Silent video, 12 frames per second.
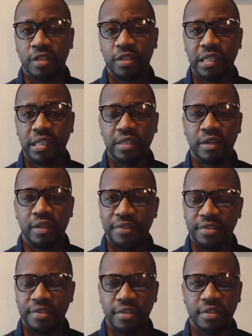You know,
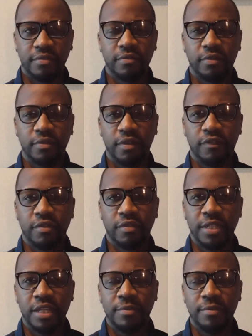obviously you know, from the
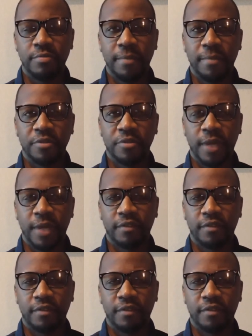PWBA perspective,